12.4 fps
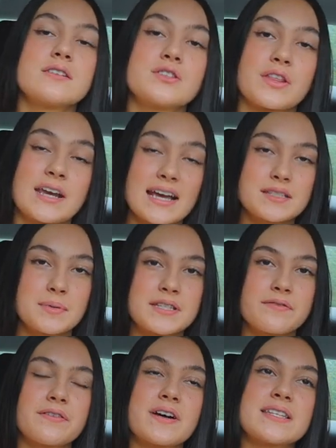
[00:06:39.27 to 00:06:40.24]
So the next piece
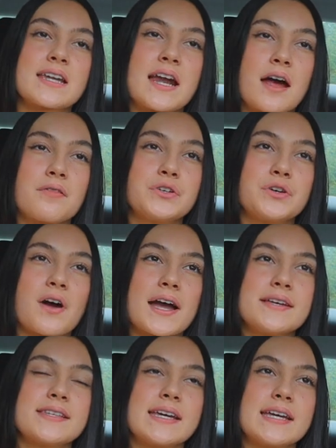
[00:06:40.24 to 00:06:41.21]
of advice that I have for you
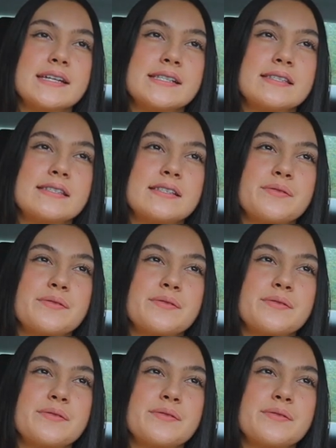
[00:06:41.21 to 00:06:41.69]
guys is